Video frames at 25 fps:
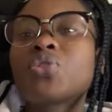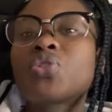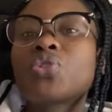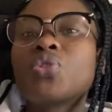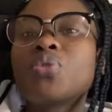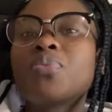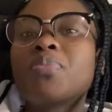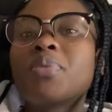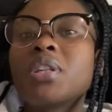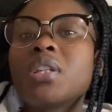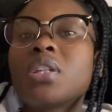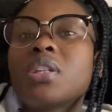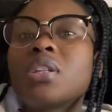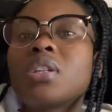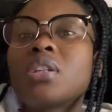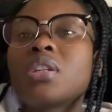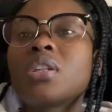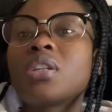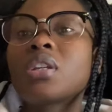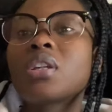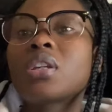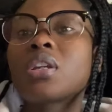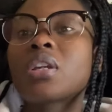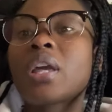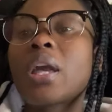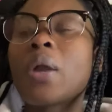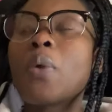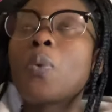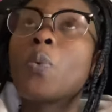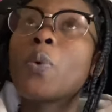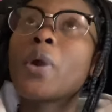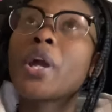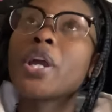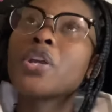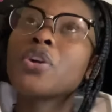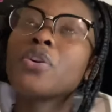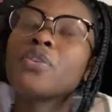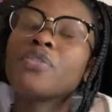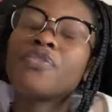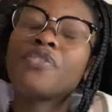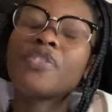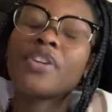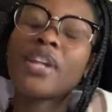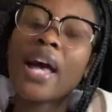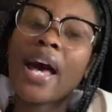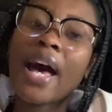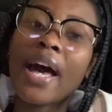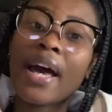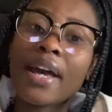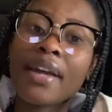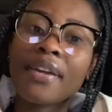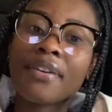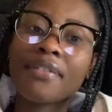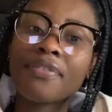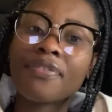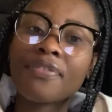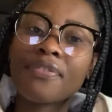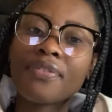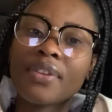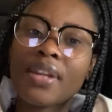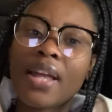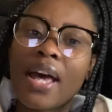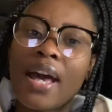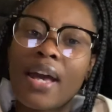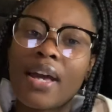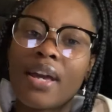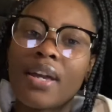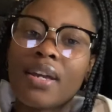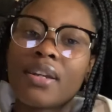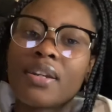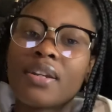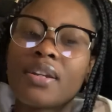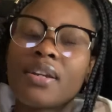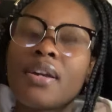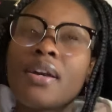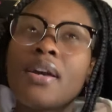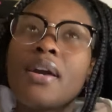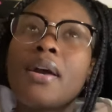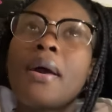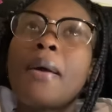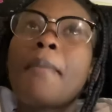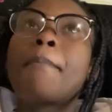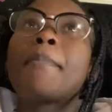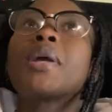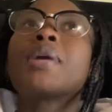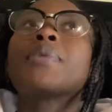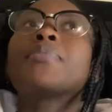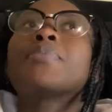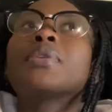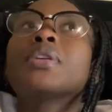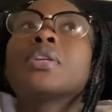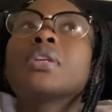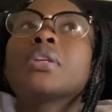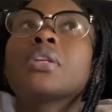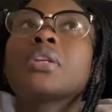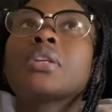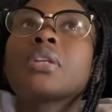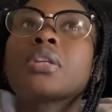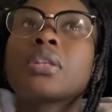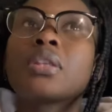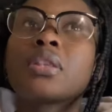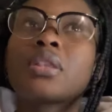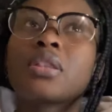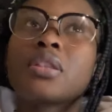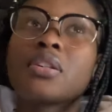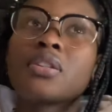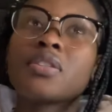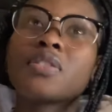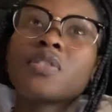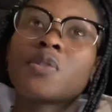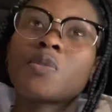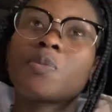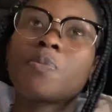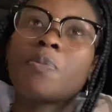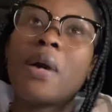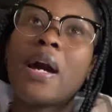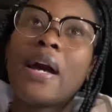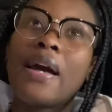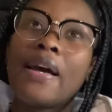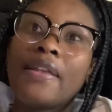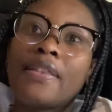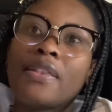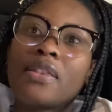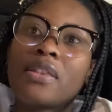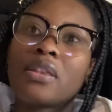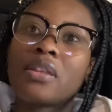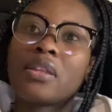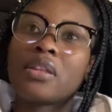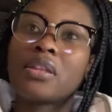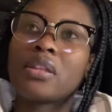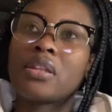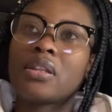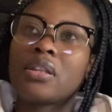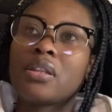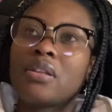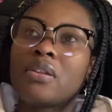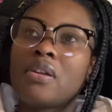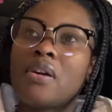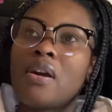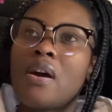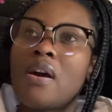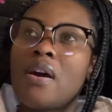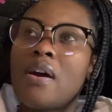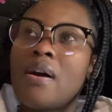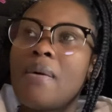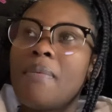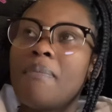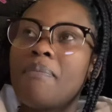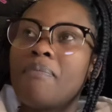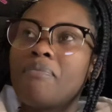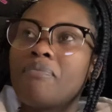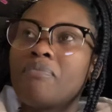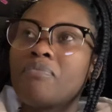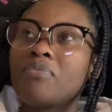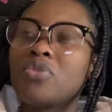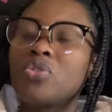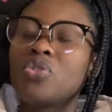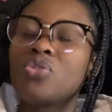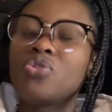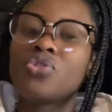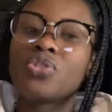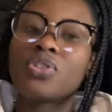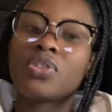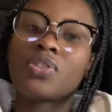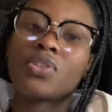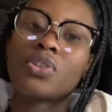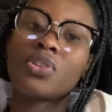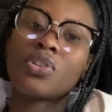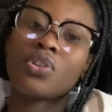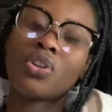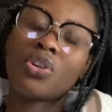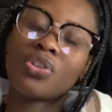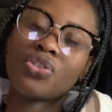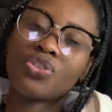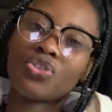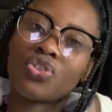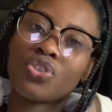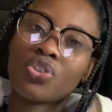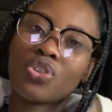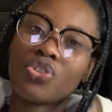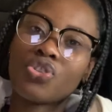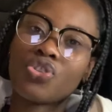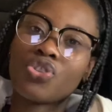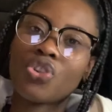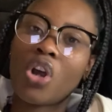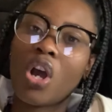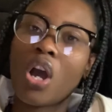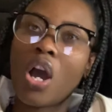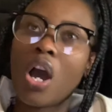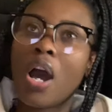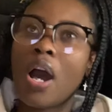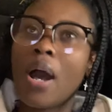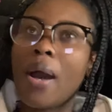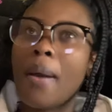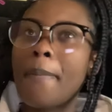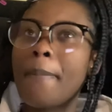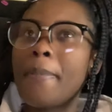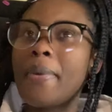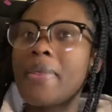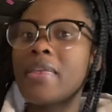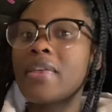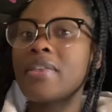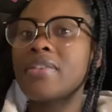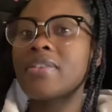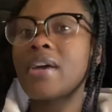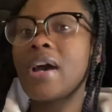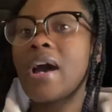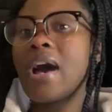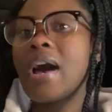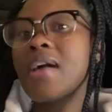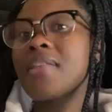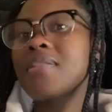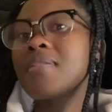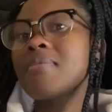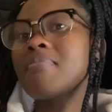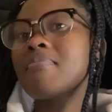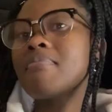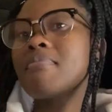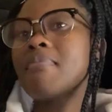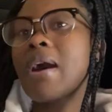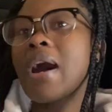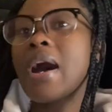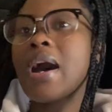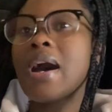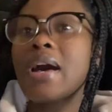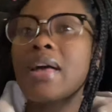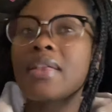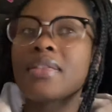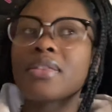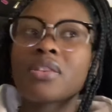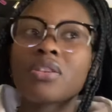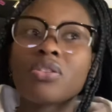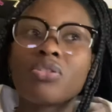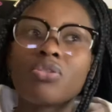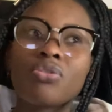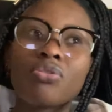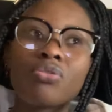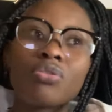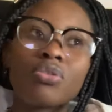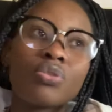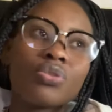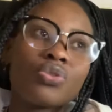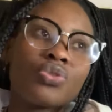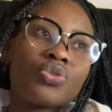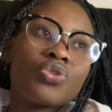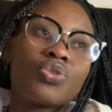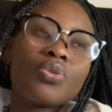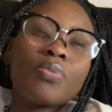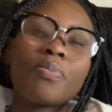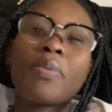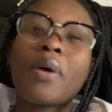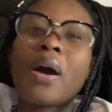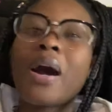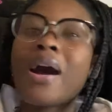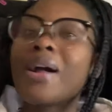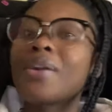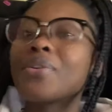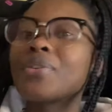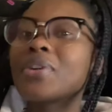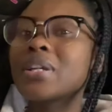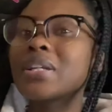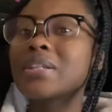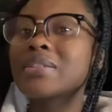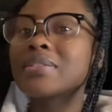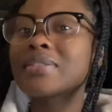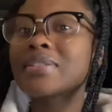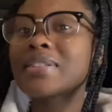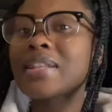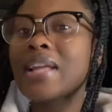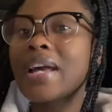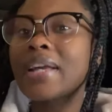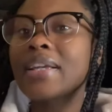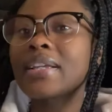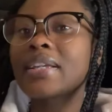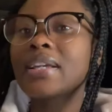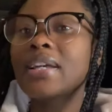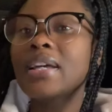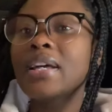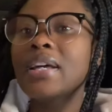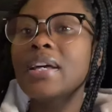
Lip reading: to be a way of life. Like, maybe this month you just lost your job, and then the other month you lost your parents. Like